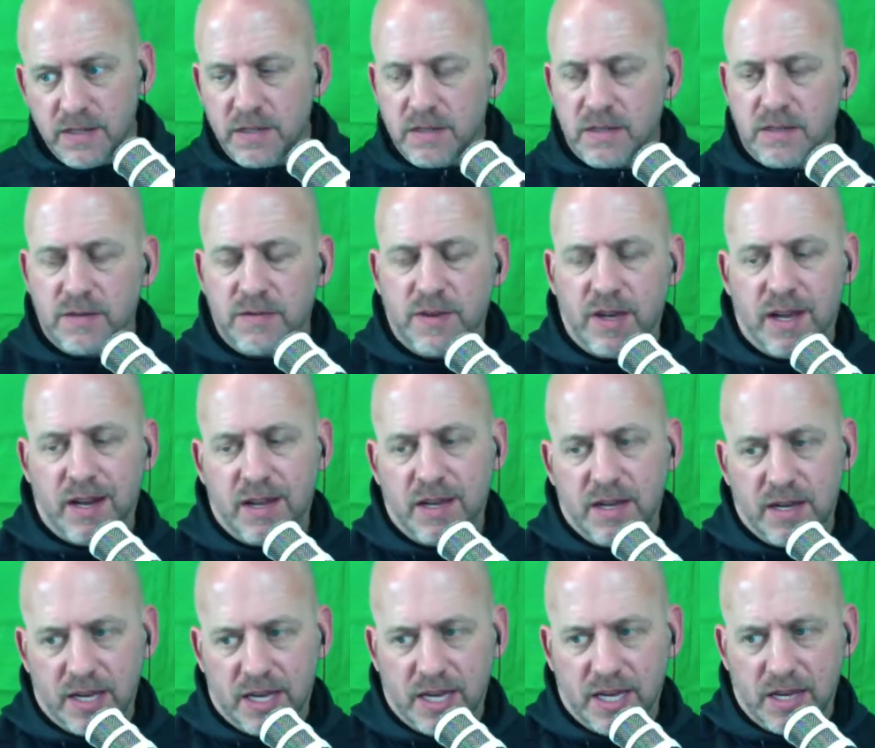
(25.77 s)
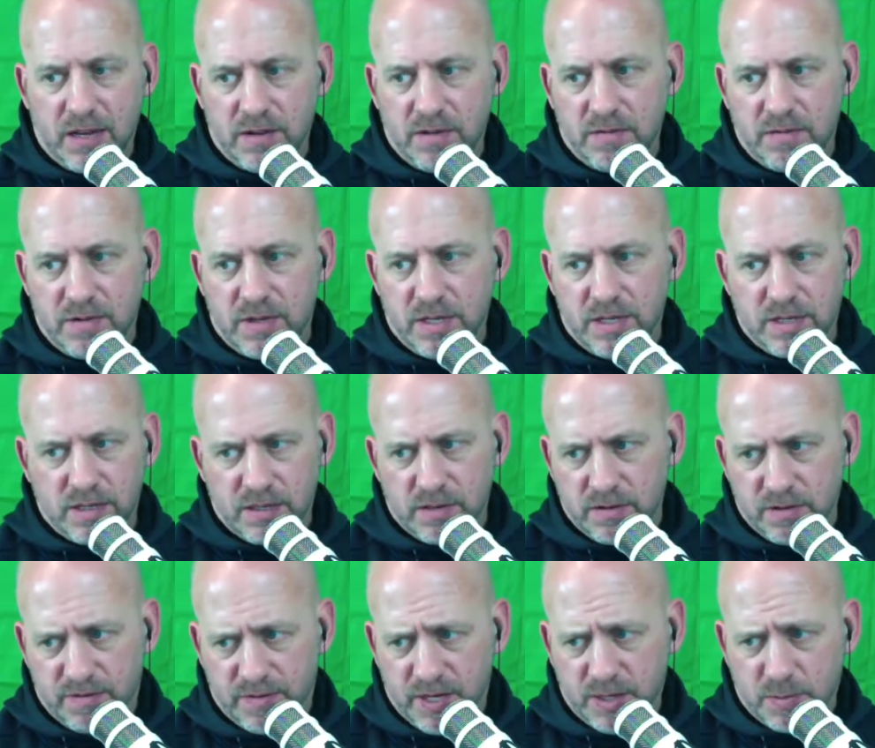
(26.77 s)
So if you got a young kid who doesn't do
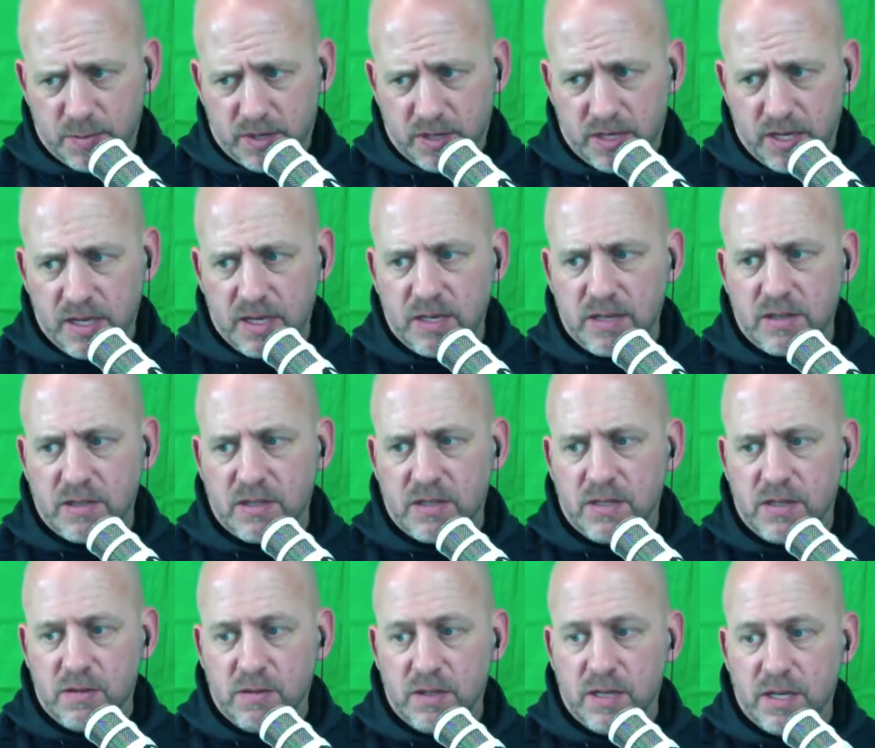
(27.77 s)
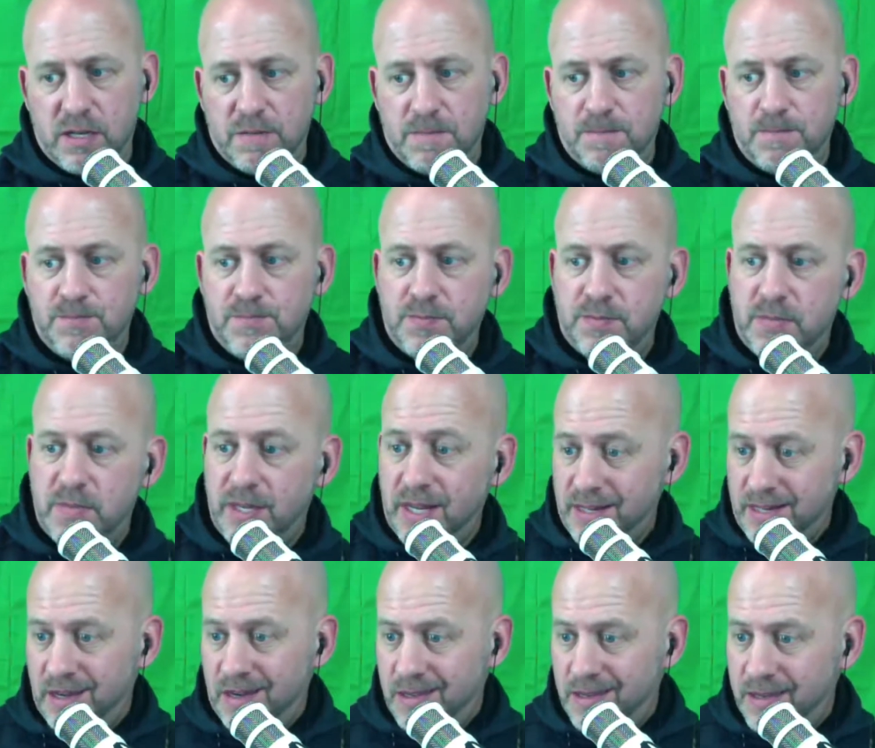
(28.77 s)
the Facebook thing, just do the
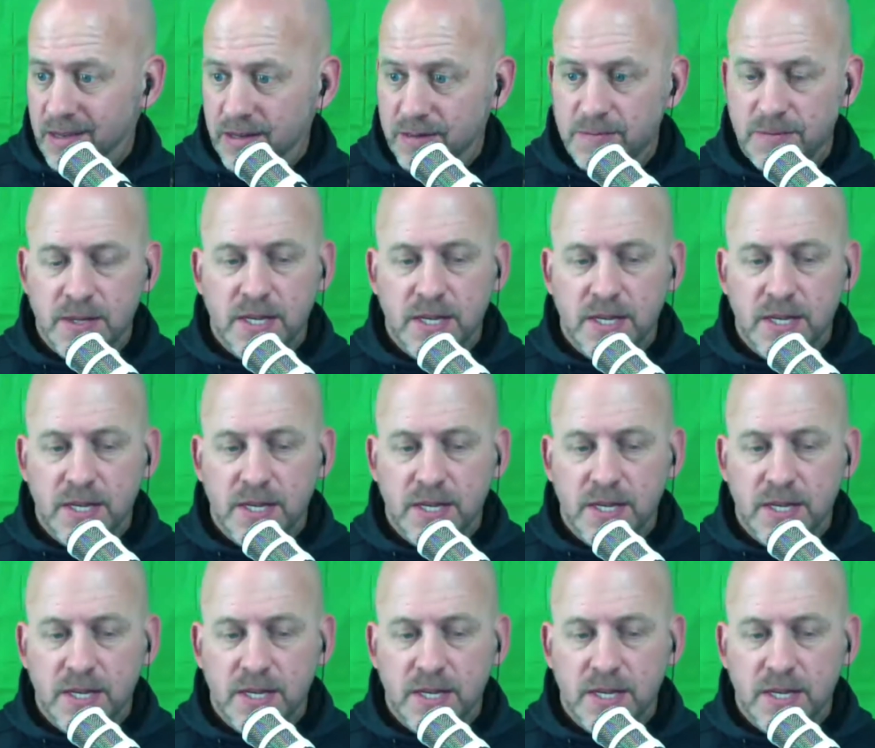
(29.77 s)
TikTok thing.